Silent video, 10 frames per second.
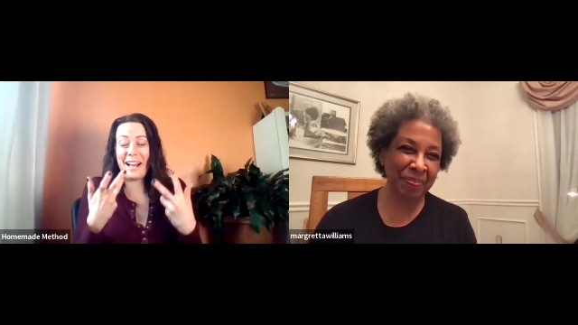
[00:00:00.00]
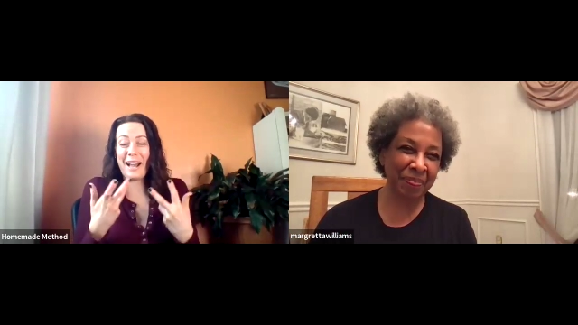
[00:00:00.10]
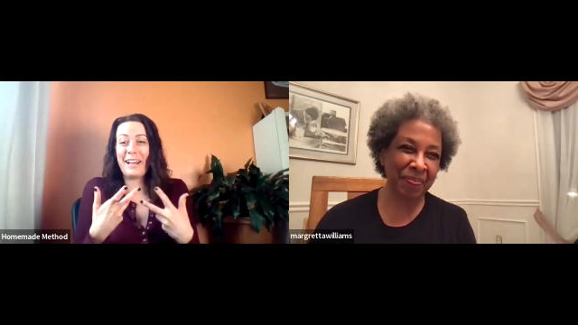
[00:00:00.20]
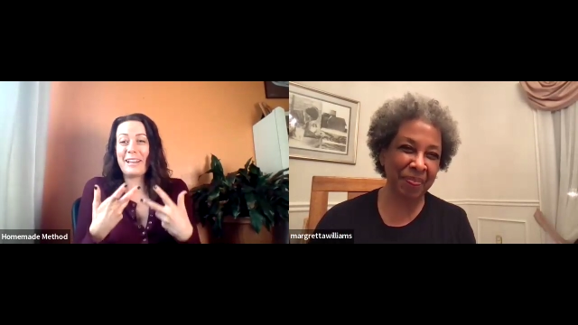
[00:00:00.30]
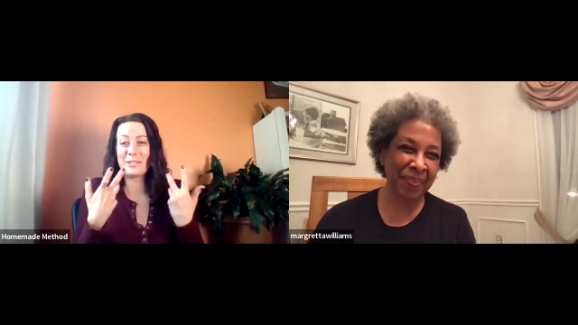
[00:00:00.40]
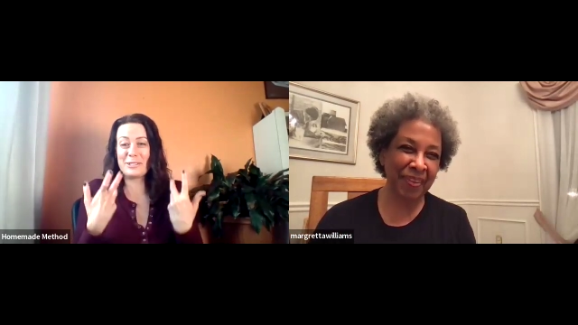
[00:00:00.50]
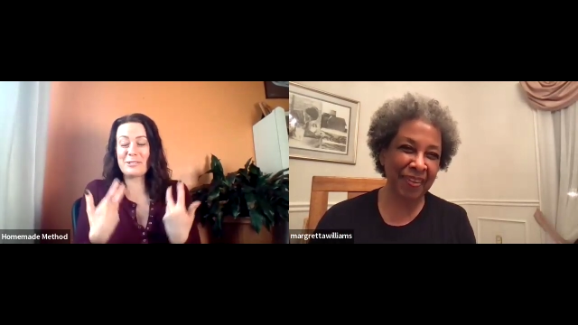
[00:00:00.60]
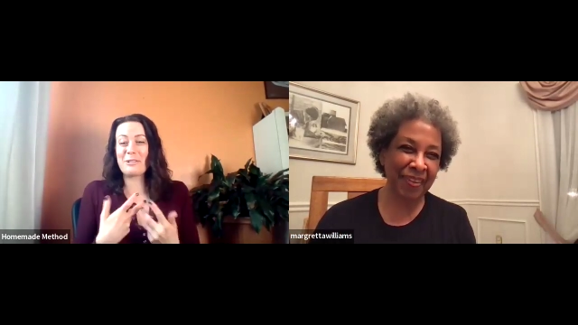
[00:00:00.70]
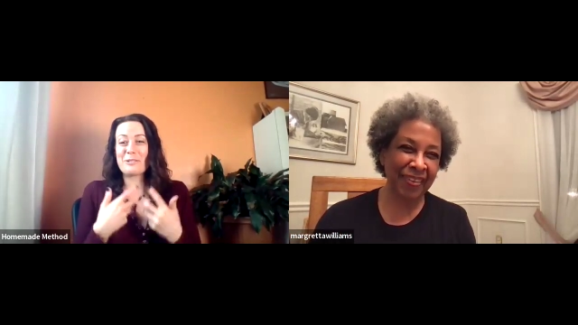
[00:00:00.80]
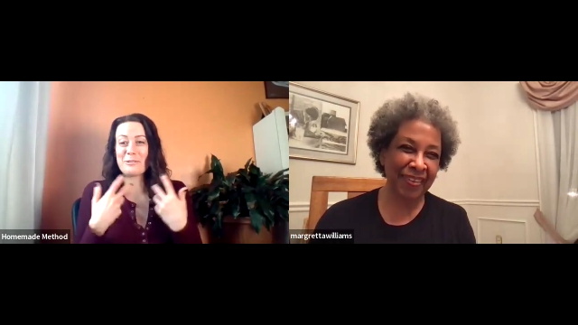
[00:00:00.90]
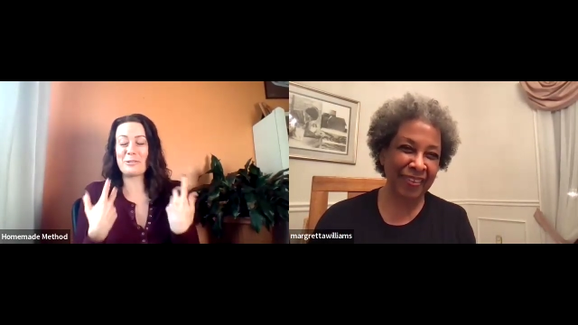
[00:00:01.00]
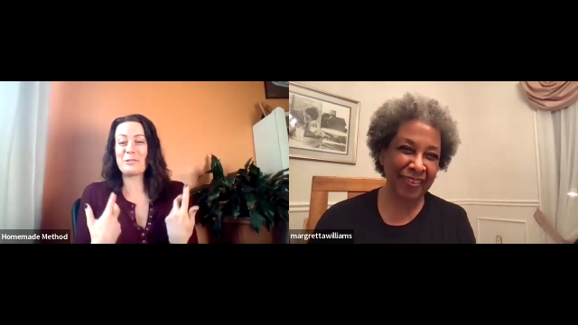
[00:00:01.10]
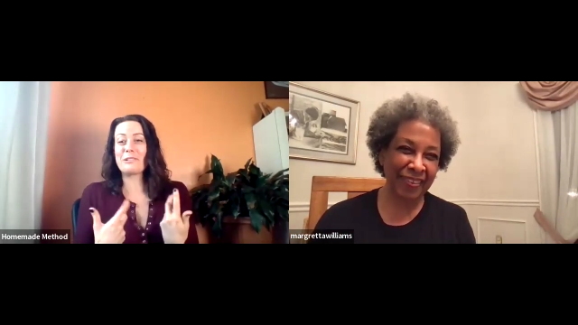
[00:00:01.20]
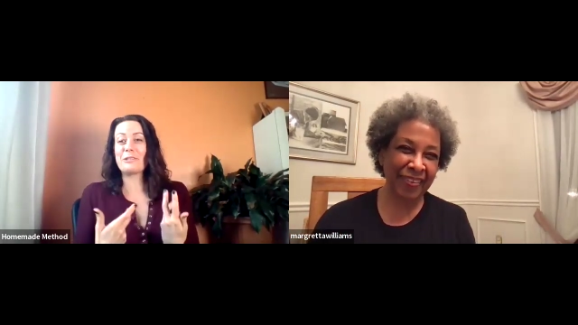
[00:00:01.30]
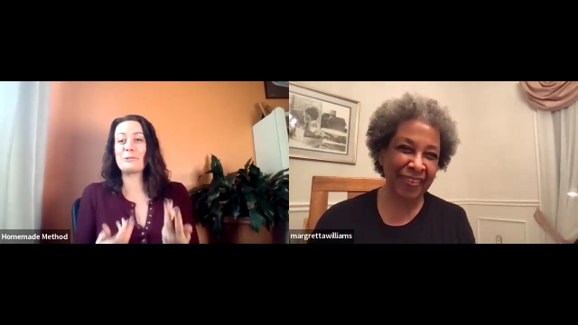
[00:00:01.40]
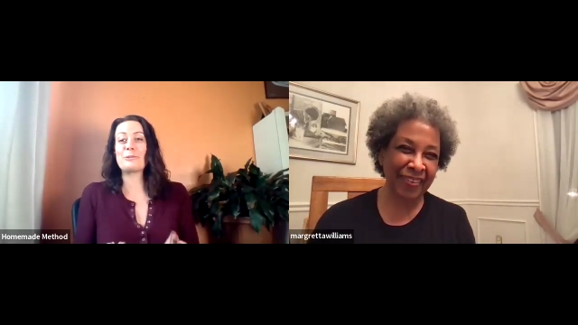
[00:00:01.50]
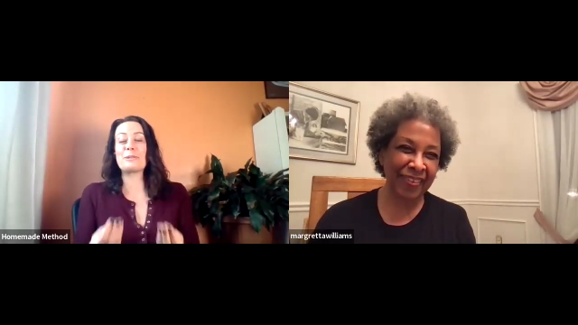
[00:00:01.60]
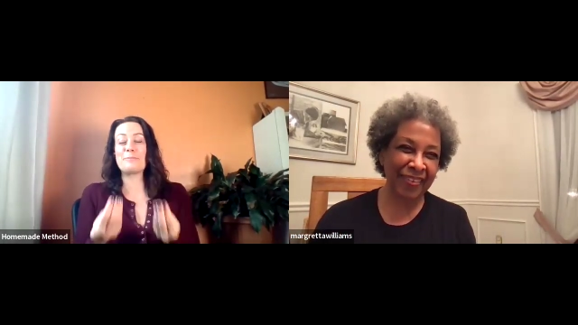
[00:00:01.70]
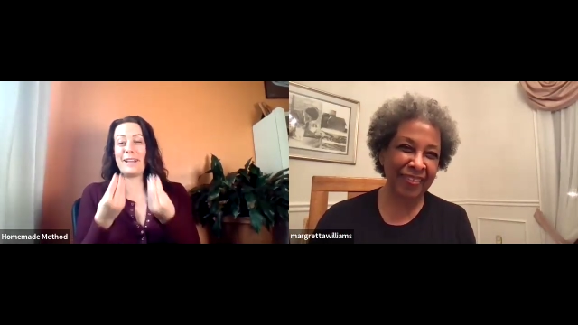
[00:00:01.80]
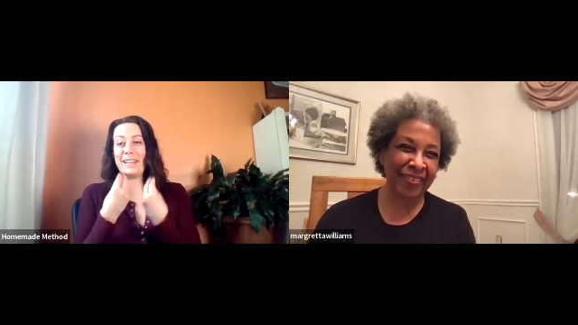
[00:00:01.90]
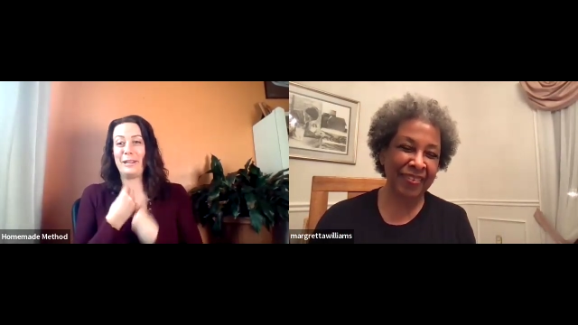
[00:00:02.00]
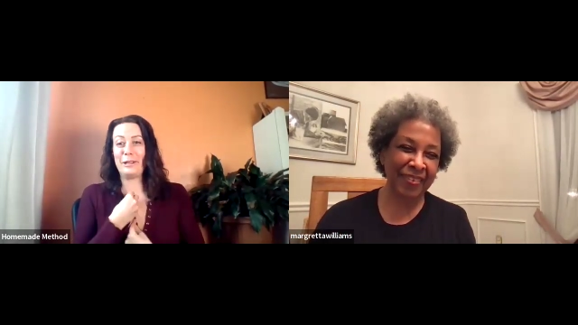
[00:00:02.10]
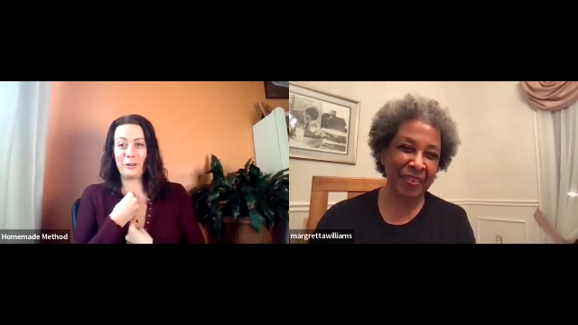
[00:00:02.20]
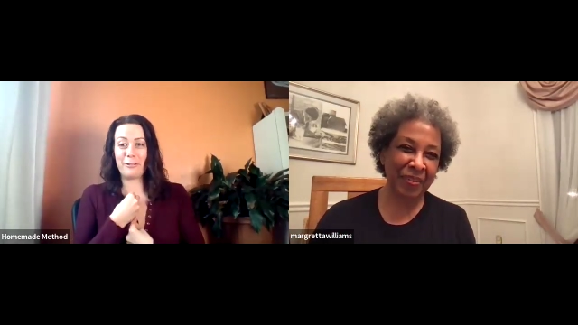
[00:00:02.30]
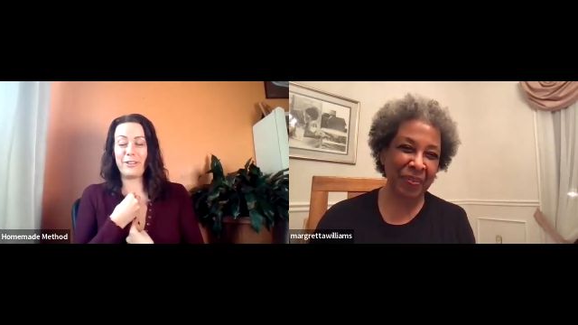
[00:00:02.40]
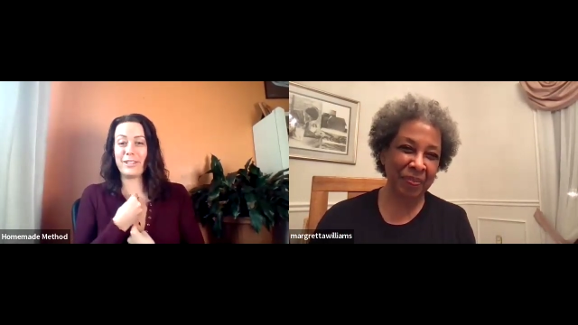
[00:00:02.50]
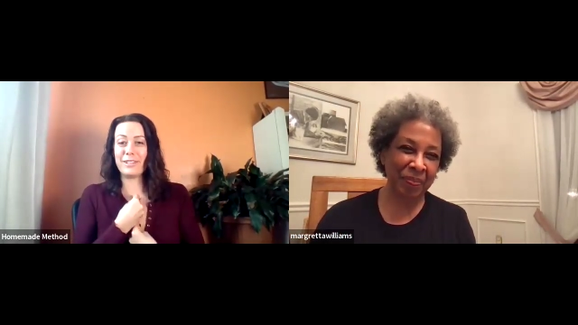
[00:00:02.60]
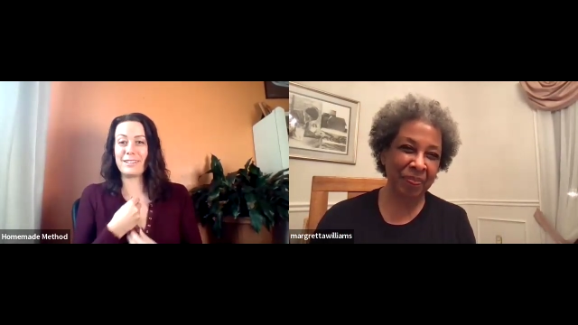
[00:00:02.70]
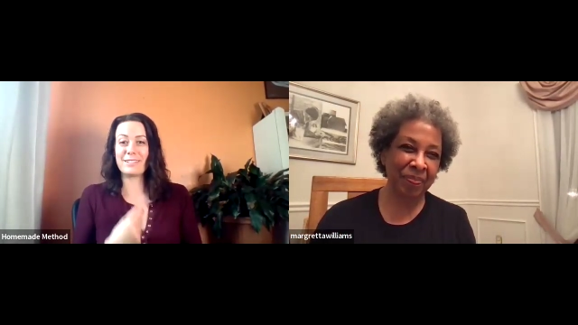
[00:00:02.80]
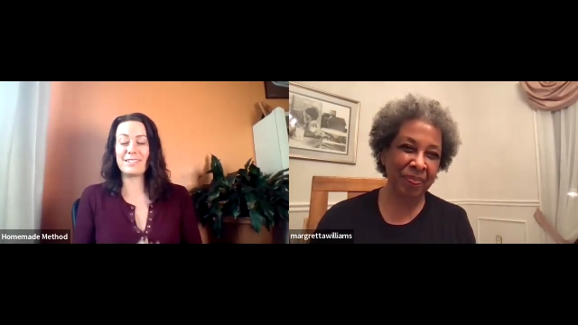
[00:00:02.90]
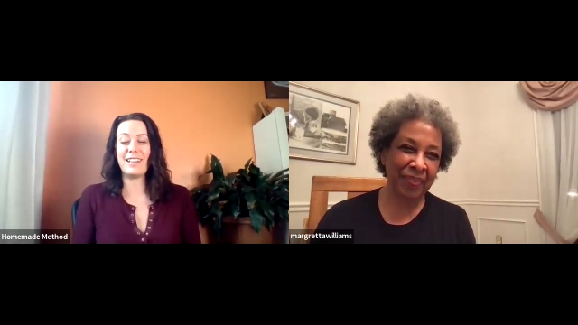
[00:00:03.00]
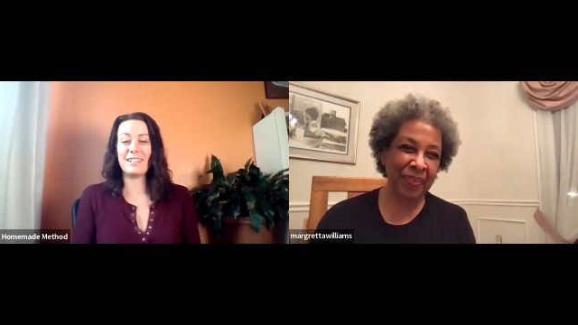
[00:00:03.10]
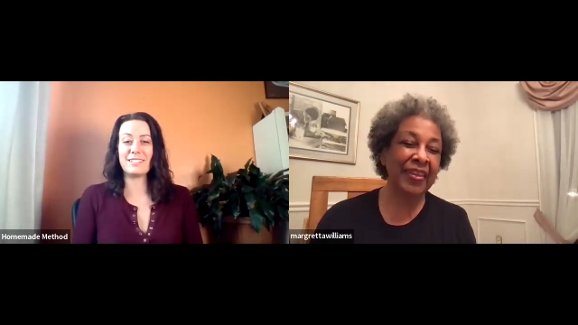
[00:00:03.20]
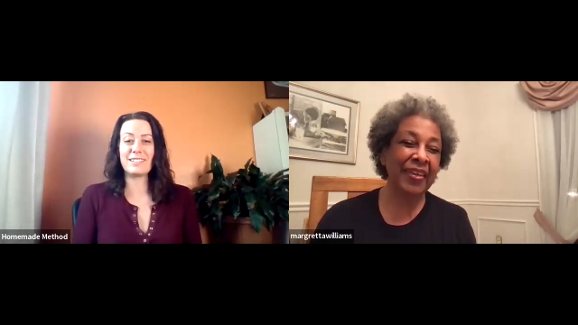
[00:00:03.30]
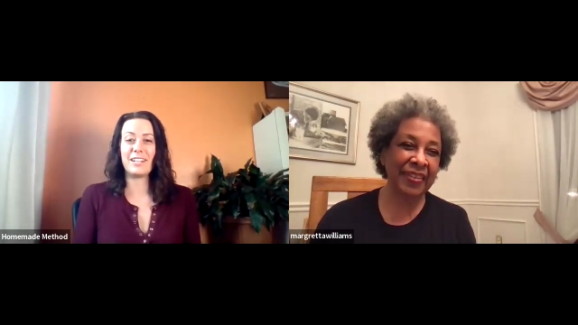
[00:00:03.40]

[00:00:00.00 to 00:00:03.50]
Speaker 1: highly stressful situations by eating your feelings and yes.